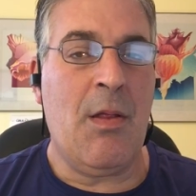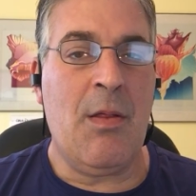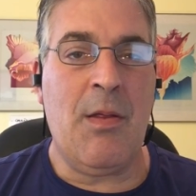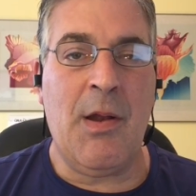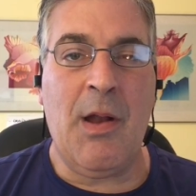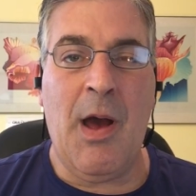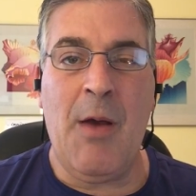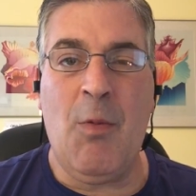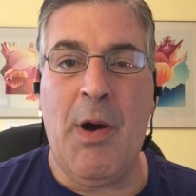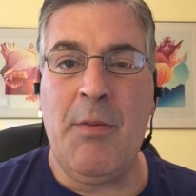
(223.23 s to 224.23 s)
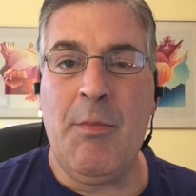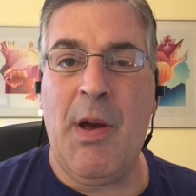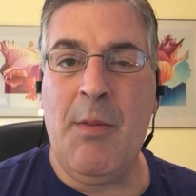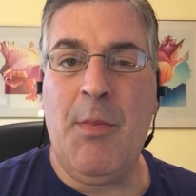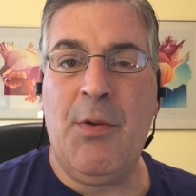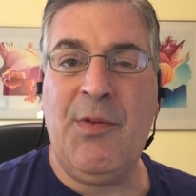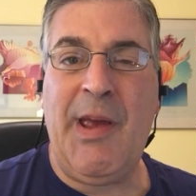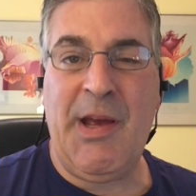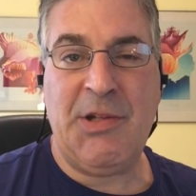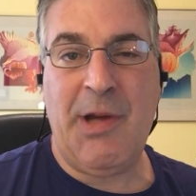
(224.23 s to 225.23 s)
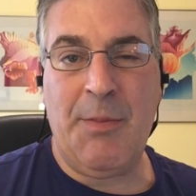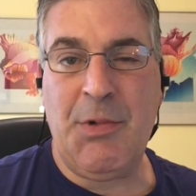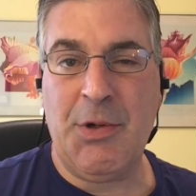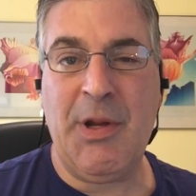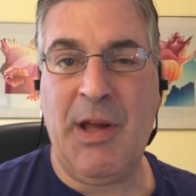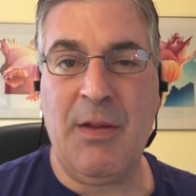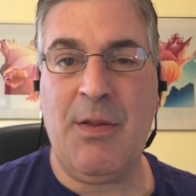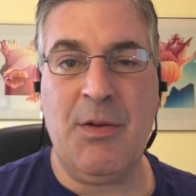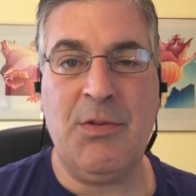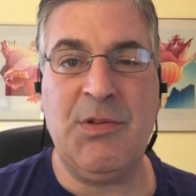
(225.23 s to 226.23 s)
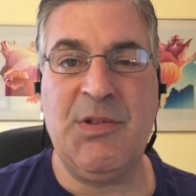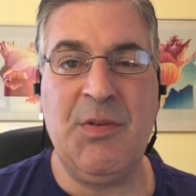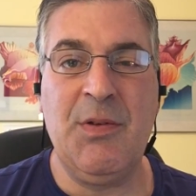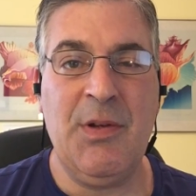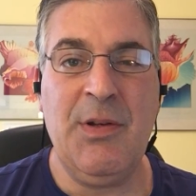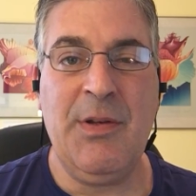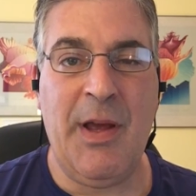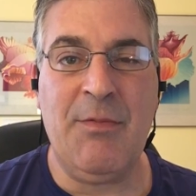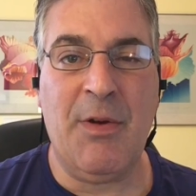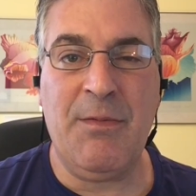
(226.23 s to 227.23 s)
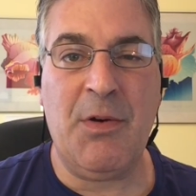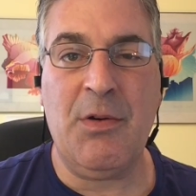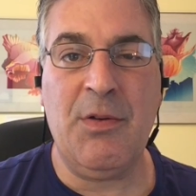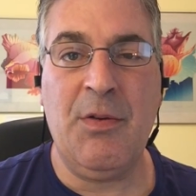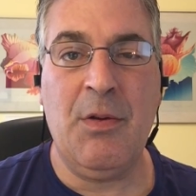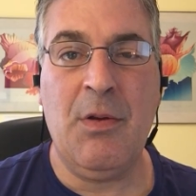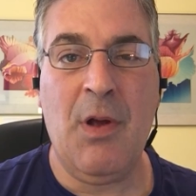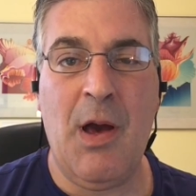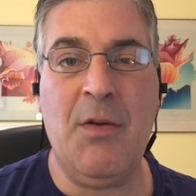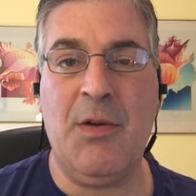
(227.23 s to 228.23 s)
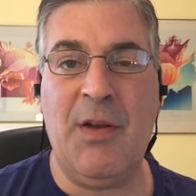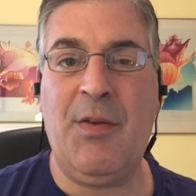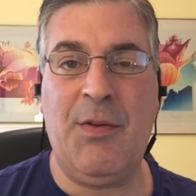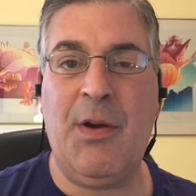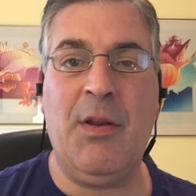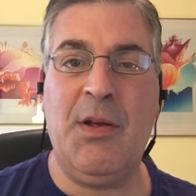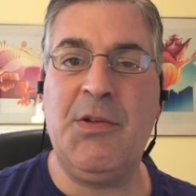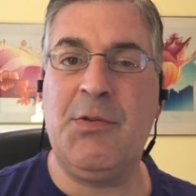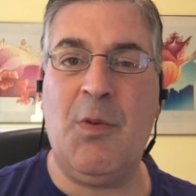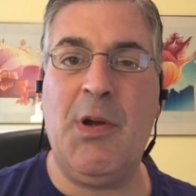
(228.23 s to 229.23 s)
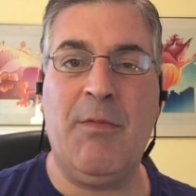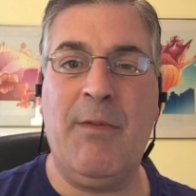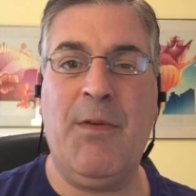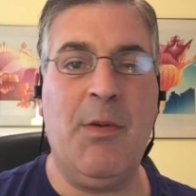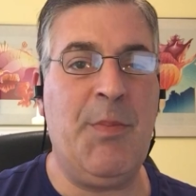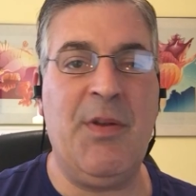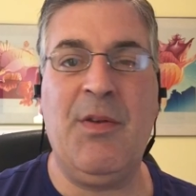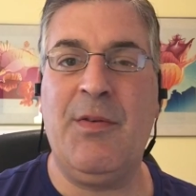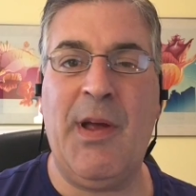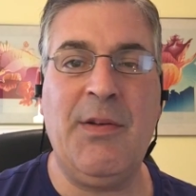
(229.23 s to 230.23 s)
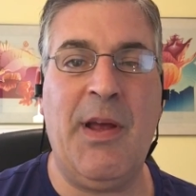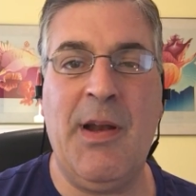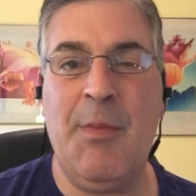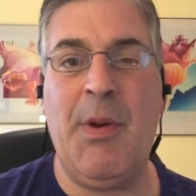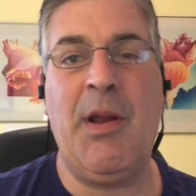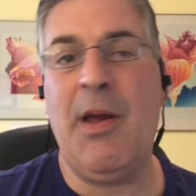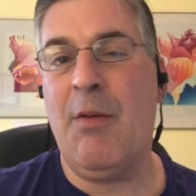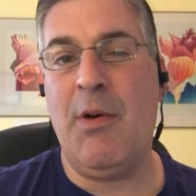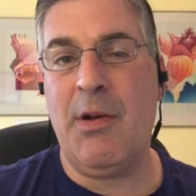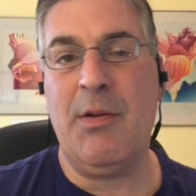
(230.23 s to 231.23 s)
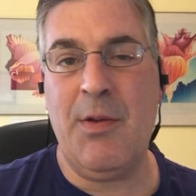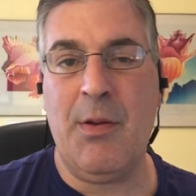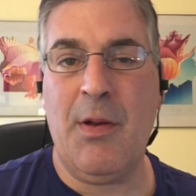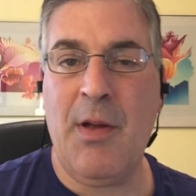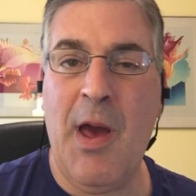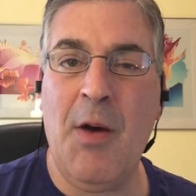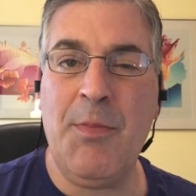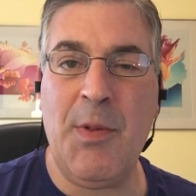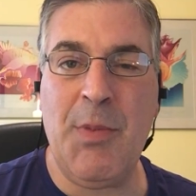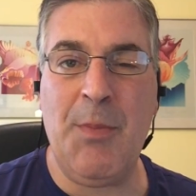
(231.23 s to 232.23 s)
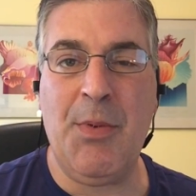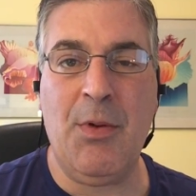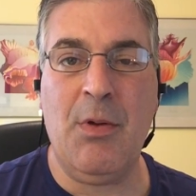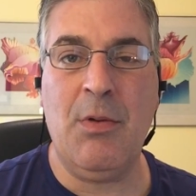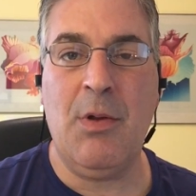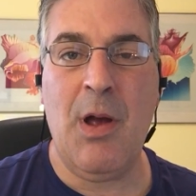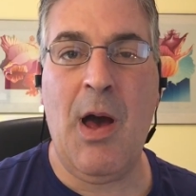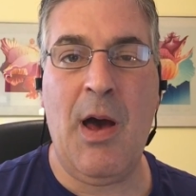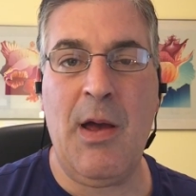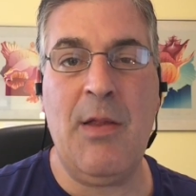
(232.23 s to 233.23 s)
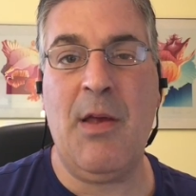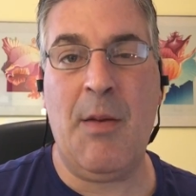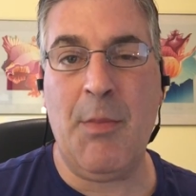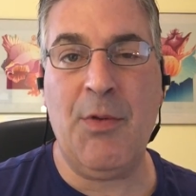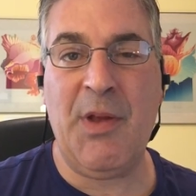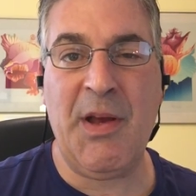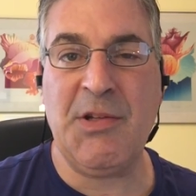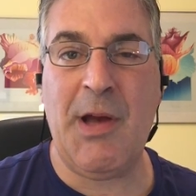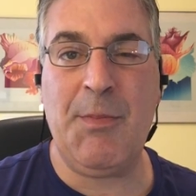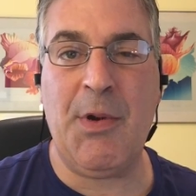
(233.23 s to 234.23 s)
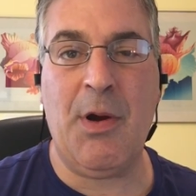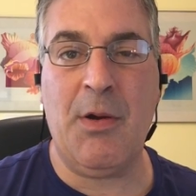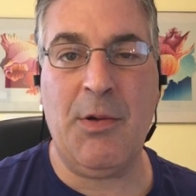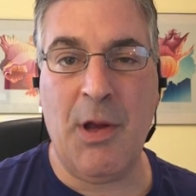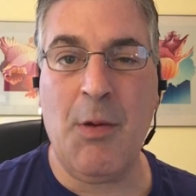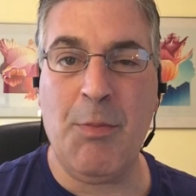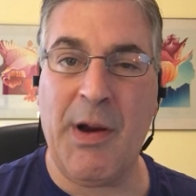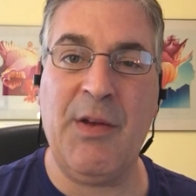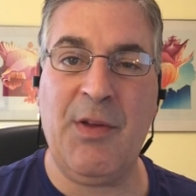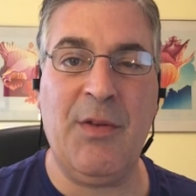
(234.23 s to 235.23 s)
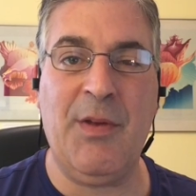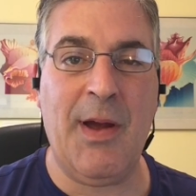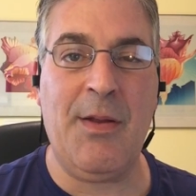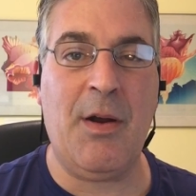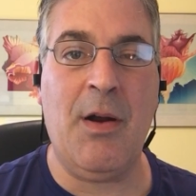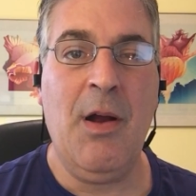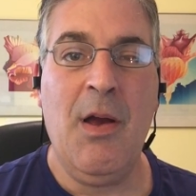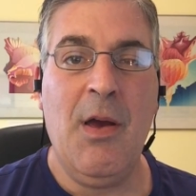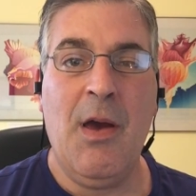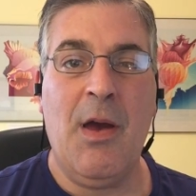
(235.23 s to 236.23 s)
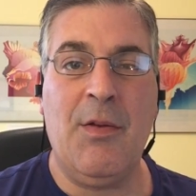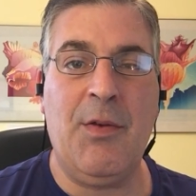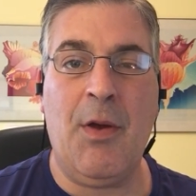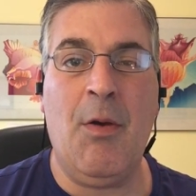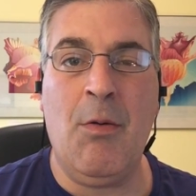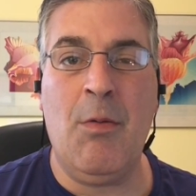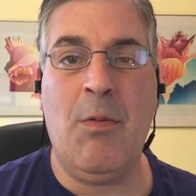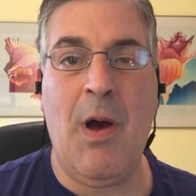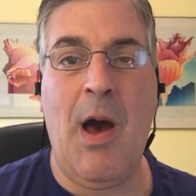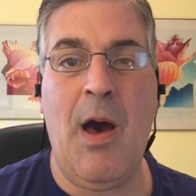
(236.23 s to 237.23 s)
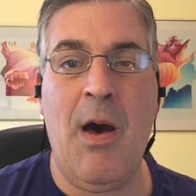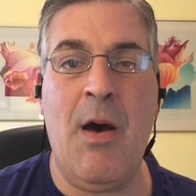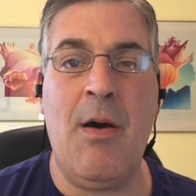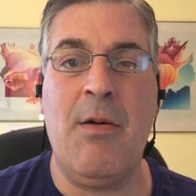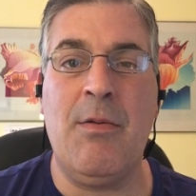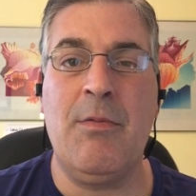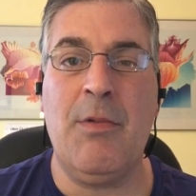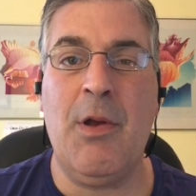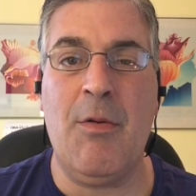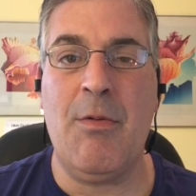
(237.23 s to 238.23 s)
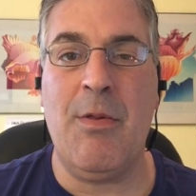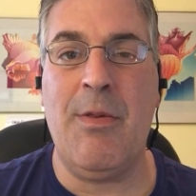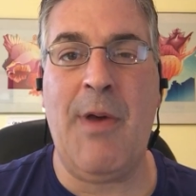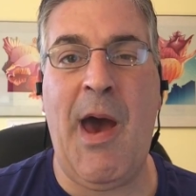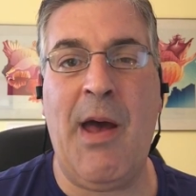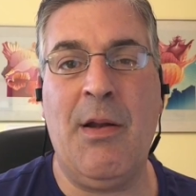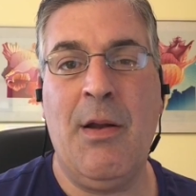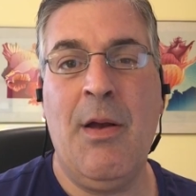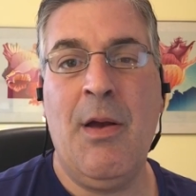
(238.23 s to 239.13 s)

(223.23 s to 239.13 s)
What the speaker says: that I want my Mosaic chapter to get those 10 referrals. I don't necessarily just want to refer business out to anybody. I want to help the people in that Mosaic chapter, bring us all together. And so, that